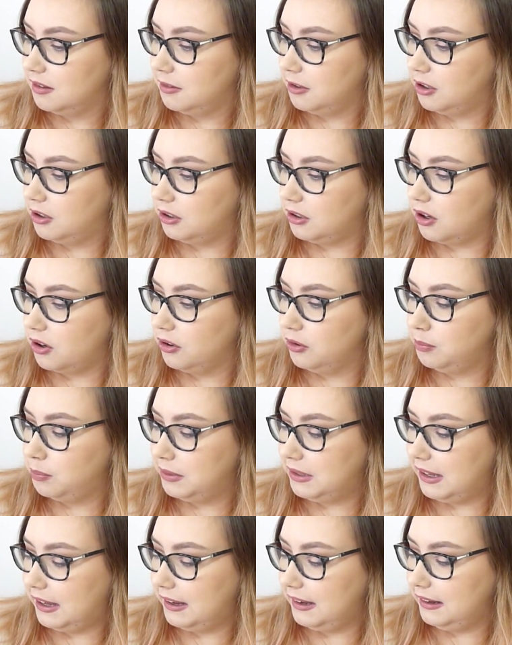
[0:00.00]
Glow
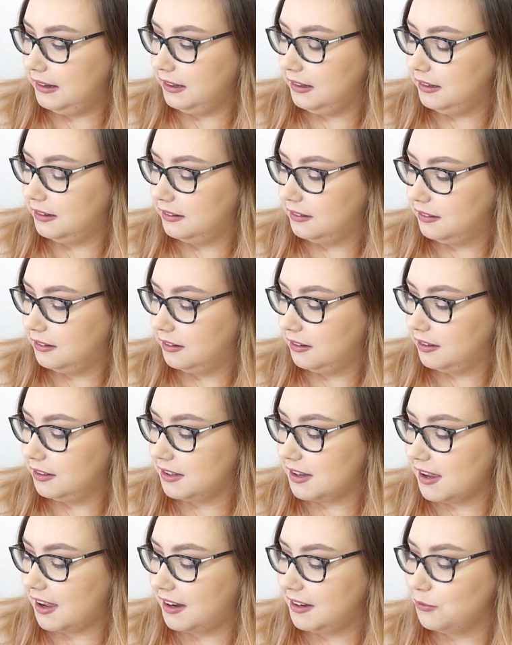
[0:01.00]
Play?
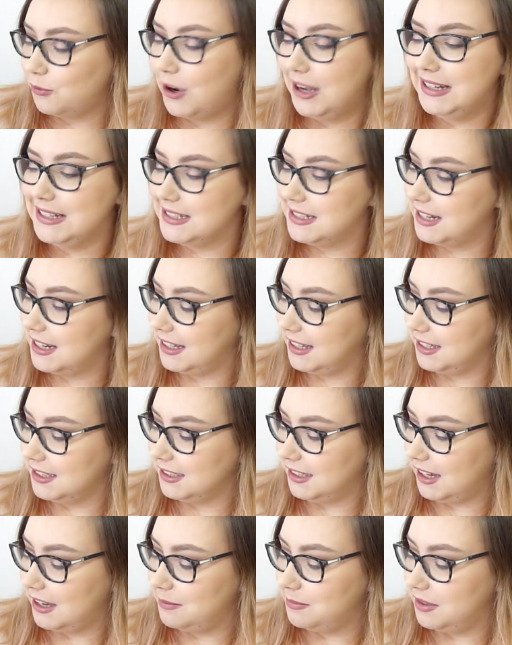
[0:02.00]
Why didn't I
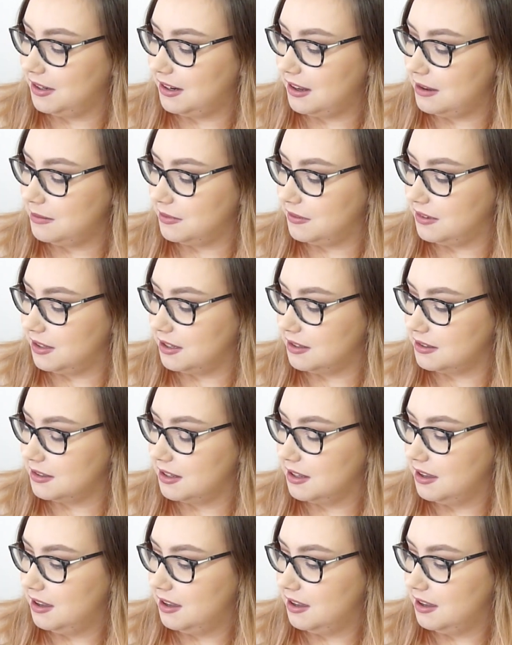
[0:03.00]
keep the name of this?